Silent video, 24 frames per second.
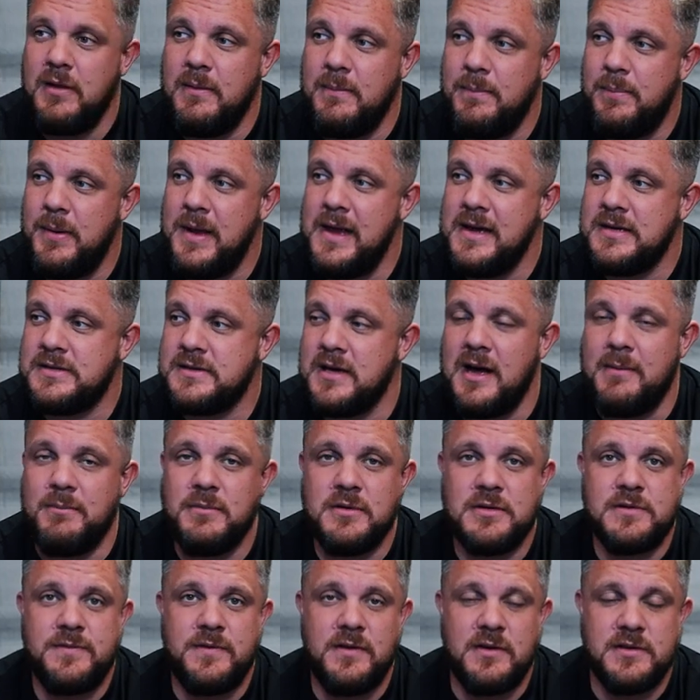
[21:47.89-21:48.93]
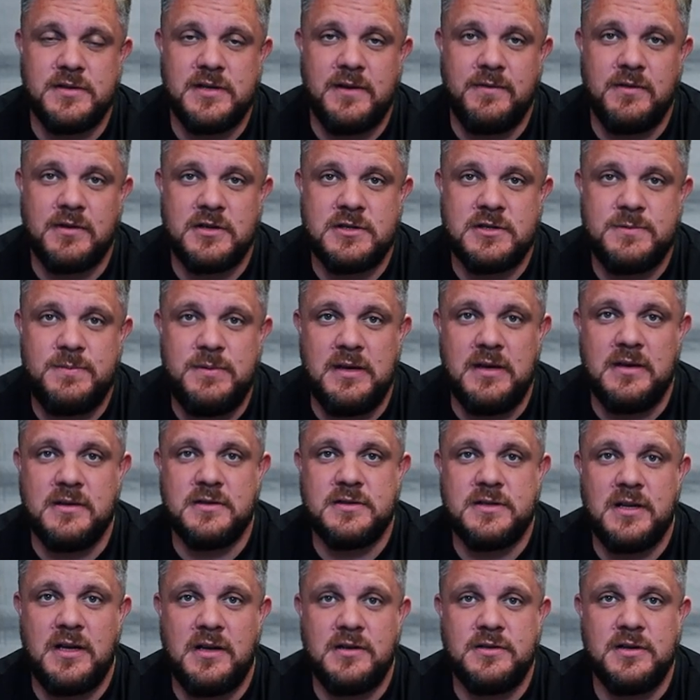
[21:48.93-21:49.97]
of the best atmospheres I've
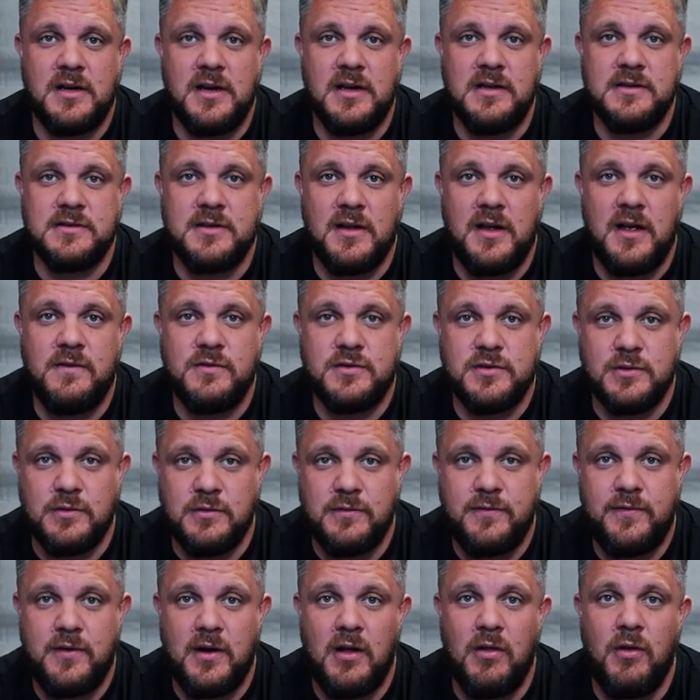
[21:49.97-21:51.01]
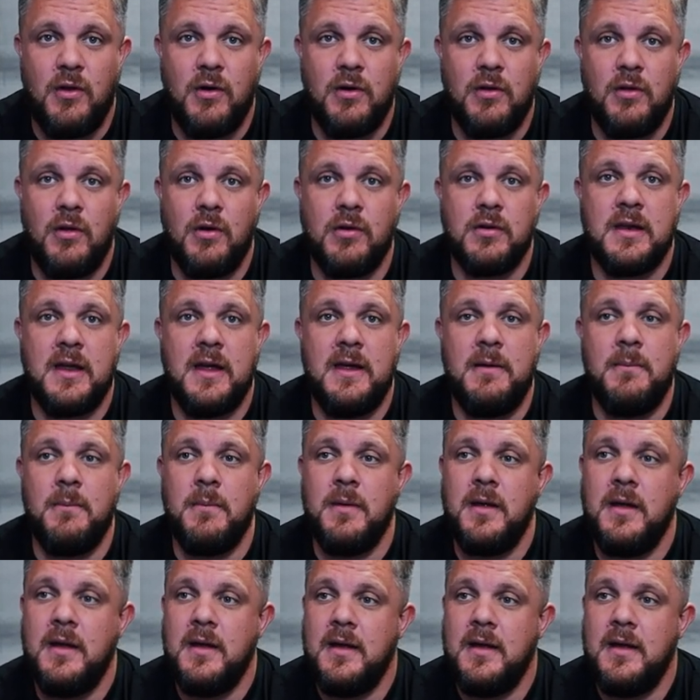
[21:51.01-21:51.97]
experienced at a Giants Live show for a long, long time.